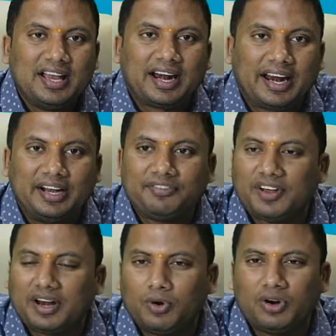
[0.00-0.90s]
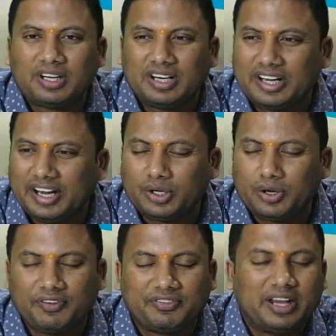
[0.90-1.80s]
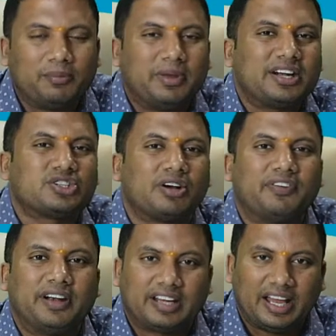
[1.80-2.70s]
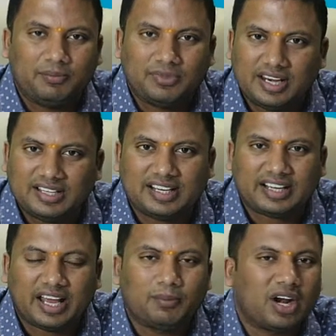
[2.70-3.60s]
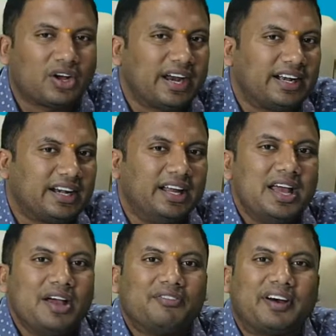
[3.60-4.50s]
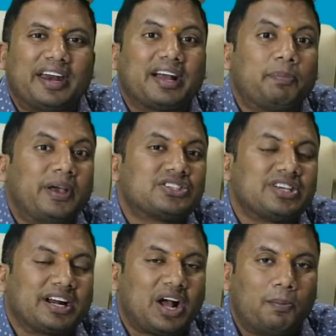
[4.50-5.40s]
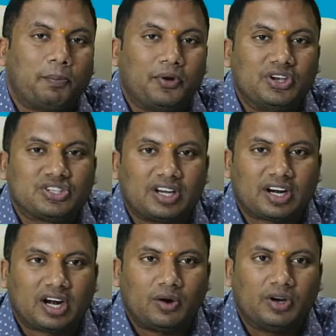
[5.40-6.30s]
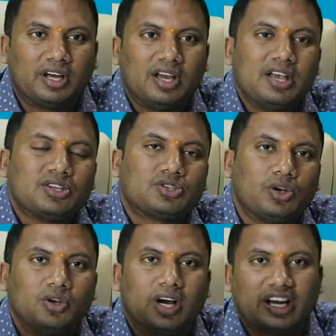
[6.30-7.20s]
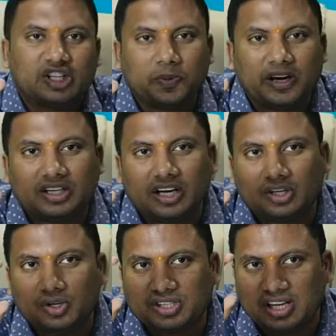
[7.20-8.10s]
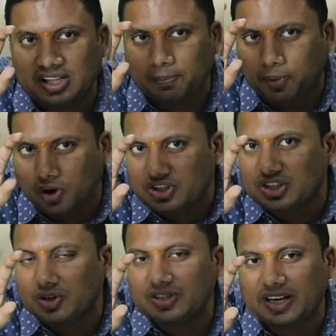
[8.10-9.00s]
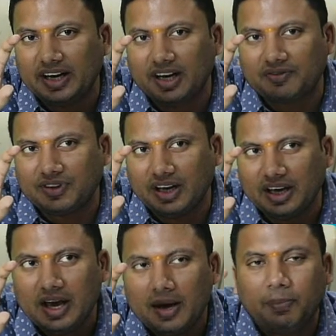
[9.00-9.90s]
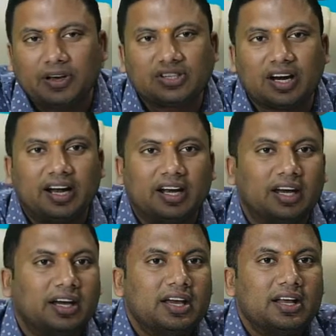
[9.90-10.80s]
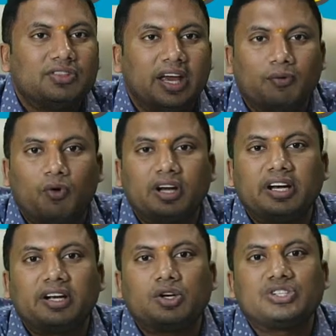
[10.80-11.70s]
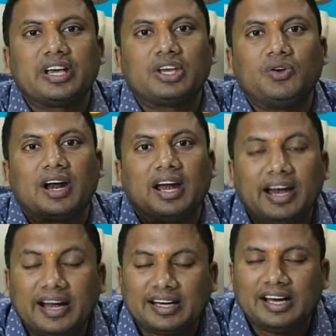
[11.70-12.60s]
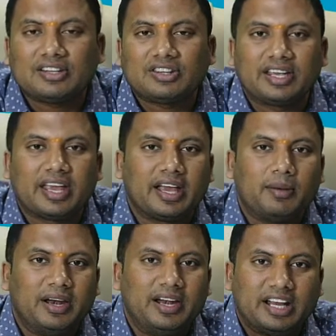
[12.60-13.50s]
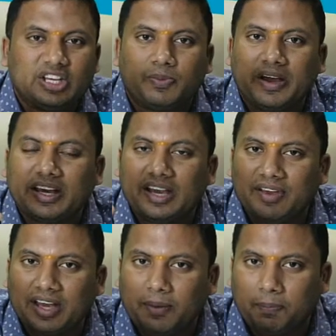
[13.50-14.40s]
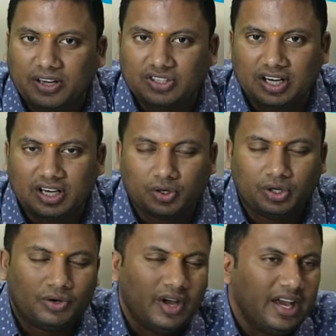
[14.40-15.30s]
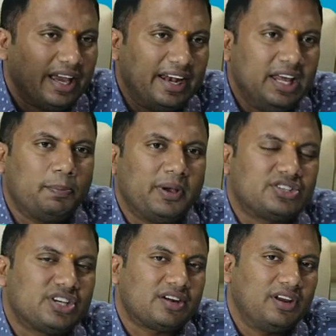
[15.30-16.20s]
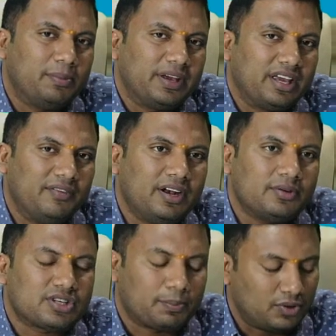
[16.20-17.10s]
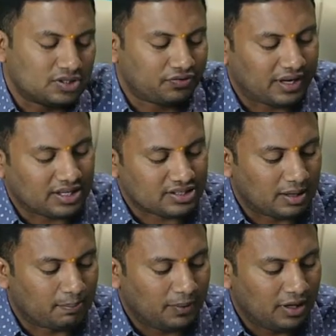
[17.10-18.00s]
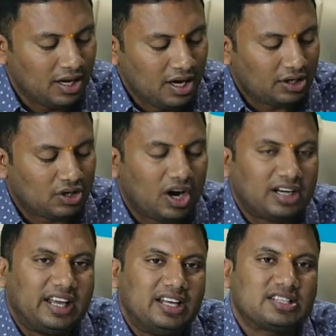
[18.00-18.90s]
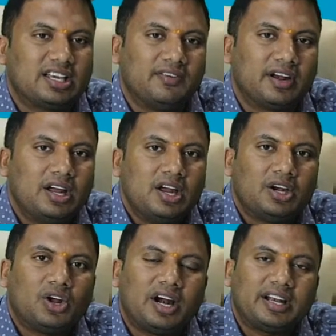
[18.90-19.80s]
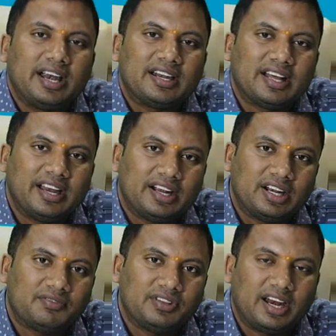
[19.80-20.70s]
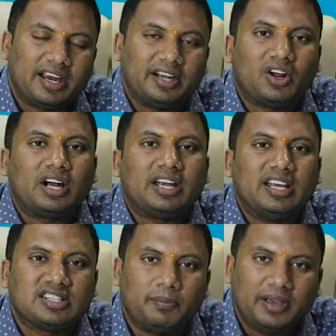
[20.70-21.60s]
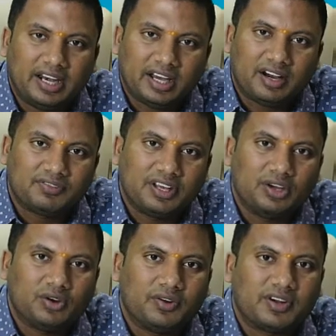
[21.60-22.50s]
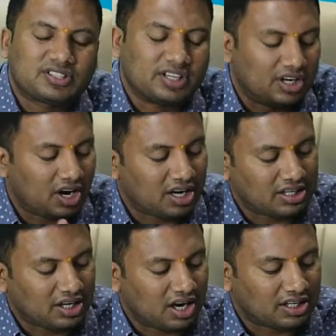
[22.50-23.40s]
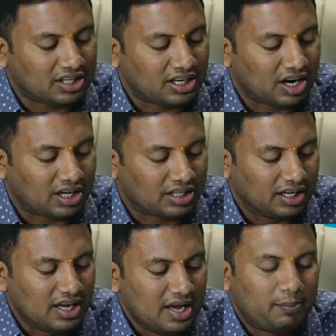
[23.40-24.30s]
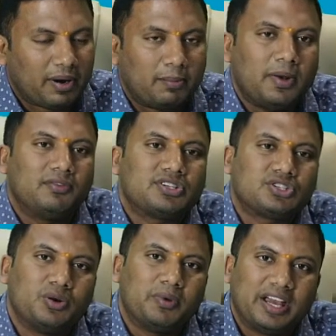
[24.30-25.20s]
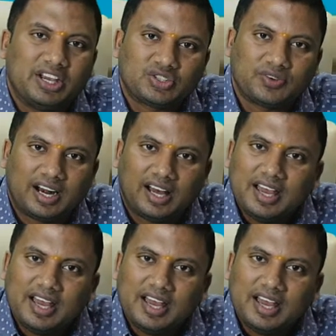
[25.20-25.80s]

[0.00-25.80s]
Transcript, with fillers: Write for about 10 to 15 minutes of a time. There is a time allocated for a picture composition round. So you are expected to see the positive side of the picture and they wanted to check your lateral thinking abilities by giving a picture to you. Any picture be given. Suppose for example, dot is given. Dot at the end of the line. Dot is the beginning of the universe. Dot, dot, dot. Brahma, Vishnu, Maheshwara.